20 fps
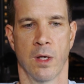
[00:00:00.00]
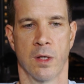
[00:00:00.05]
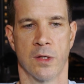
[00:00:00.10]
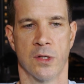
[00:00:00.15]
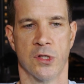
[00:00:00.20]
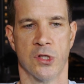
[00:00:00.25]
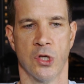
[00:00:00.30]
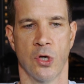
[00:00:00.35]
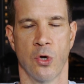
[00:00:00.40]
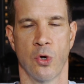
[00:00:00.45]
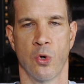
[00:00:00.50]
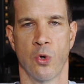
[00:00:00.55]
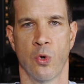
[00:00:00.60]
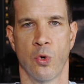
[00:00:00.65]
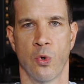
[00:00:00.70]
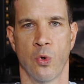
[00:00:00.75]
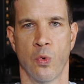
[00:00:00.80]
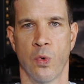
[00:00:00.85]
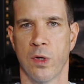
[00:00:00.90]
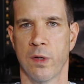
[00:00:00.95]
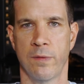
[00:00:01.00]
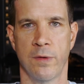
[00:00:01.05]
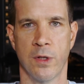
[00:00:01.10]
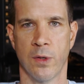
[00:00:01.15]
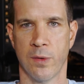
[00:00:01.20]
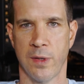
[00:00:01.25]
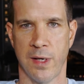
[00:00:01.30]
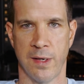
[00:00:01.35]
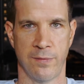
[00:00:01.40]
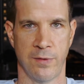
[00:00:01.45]
So what if you
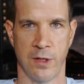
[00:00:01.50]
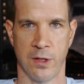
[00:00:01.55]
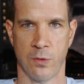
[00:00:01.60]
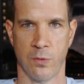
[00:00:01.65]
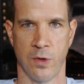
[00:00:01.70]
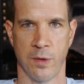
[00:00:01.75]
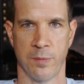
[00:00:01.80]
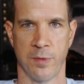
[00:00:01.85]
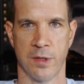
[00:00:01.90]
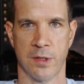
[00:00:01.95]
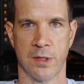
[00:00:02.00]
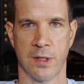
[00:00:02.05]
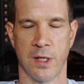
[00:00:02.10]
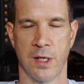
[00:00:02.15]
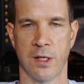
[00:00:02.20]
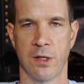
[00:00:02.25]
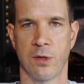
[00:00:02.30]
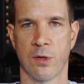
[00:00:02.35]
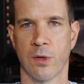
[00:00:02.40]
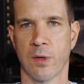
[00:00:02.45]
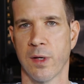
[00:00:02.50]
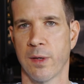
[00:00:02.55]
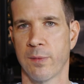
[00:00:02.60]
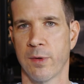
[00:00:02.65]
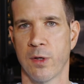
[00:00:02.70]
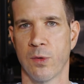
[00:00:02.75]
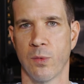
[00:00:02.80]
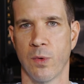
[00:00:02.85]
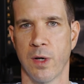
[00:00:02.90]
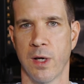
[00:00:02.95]
don't have any equipment and you don't have
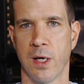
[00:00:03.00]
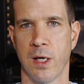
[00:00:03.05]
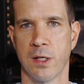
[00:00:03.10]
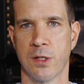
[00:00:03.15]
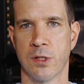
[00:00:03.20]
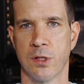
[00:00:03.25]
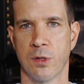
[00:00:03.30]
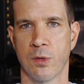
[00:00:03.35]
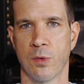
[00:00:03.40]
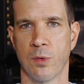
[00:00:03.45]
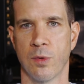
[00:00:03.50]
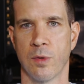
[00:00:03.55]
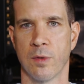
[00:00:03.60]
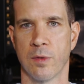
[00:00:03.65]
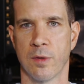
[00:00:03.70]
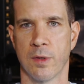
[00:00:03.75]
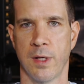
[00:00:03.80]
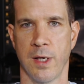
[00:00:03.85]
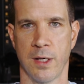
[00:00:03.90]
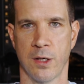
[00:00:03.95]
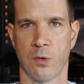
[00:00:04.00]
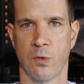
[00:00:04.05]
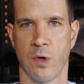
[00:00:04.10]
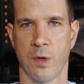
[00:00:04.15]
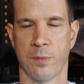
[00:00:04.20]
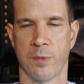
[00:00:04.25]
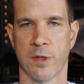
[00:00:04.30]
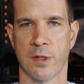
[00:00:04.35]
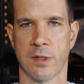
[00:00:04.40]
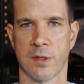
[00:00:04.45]
any way to get
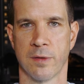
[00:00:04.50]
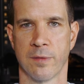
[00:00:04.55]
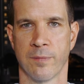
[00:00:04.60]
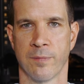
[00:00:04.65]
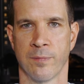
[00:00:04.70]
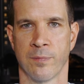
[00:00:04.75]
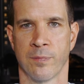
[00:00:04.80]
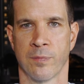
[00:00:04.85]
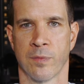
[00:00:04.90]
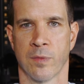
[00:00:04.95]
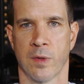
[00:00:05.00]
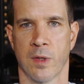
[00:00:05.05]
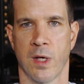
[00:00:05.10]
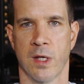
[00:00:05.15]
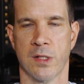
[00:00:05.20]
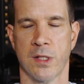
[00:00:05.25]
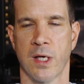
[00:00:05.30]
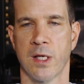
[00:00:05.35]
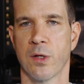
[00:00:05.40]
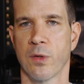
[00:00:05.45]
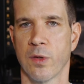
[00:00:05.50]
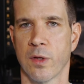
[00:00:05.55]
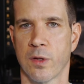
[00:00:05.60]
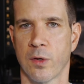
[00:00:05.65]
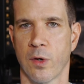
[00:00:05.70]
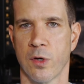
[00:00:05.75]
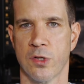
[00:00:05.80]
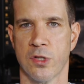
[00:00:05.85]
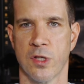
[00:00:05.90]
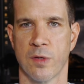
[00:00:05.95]
equipment? Yes, I know that
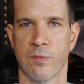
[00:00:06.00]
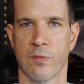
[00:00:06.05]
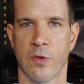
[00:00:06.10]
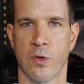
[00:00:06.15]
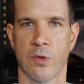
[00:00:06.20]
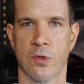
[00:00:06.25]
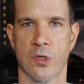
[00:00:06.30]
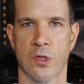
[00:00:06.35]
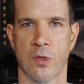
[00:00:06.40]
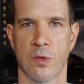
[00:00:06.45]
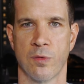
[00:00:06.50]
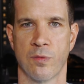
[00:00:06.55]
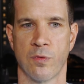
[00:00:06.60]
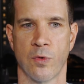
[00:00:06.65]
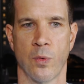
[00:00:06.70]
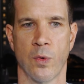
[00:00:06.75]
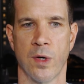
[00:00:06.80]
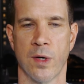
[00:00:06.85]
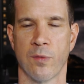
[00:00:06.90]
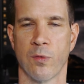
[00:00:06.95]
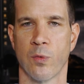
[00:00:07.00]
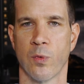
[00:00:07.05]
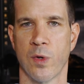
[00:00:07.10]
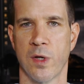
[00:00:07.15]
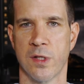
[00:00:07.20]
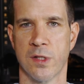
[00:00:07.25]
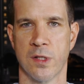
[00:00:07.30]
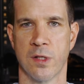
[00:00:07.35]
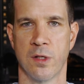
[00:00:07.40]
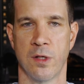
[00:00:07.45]
there are some folks who, for whatever
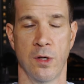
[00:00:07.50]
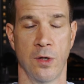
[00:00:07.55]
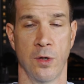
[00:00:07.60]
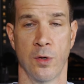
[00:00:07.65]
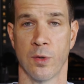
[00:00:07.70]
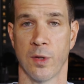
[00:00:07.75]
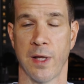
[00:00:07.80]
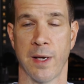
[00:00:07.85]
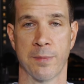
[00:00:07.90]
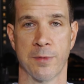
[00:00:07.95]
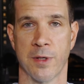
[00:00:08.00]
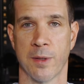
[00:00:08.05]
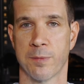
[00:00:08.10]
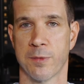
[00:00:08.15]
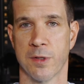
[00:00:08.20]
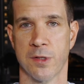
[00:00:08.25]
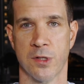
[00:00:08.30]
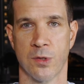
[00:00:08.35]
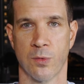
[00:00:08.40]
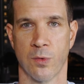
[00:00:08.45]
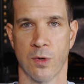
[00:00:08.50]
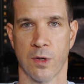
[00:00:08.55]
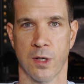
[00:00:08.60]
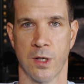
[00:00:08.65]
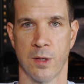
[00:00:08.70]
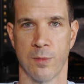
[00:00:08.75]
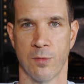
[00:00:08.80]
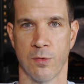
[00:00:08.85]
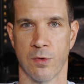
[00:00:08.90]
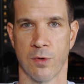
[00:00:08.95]
reason, your laptop doesn't work
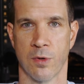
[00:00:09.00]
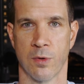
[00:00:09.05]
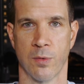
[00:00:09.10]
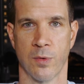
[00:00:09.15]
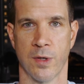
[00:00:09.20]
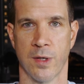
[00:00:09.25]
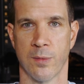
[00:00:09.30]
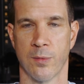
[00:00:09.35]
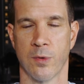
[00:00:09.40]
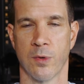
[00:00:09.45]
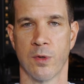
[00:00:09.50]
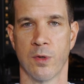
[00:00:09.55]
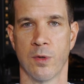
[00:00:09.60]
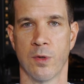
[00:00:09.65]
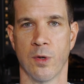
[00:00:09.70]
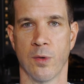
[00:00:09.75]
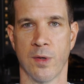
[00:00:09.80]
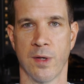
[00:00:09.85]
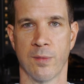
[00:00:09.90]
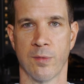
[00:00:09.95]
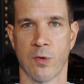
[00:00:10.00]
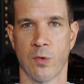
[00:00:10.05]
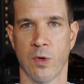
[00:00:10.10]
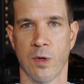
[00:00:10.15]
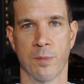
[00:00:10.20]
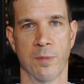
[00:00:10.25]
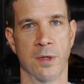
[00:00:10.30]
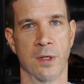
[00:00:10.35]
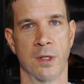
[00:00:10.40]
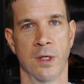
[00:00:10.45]
anymore, whatever, you don't have
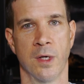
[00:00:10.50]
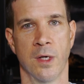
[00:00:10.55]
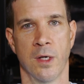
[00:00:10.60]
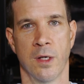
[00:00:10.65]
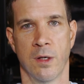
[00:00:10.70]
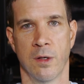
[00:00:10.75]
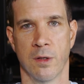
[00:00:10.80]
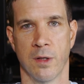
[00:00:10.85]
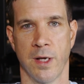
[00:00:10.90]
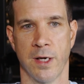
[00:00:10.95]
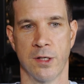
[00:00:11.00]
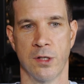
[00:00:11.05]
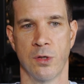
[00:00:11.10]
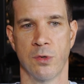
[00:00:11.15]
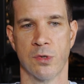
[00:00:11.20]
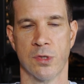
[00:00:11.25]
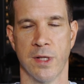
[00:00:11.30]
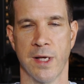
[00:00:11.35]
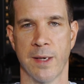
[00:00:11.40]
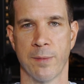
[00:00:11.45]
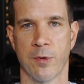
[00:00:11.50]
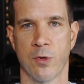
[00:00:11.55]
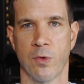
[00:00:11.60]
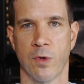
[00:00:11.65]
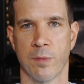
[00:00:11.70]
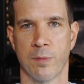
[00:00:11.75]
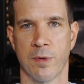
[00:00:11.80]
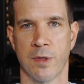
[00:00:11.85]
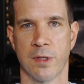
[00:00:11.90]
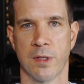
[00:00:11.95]
equipment, you'd like to use lab
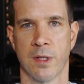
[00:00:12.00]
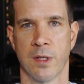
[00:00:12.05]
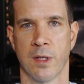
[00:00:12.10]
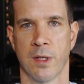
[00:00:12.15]
equipment.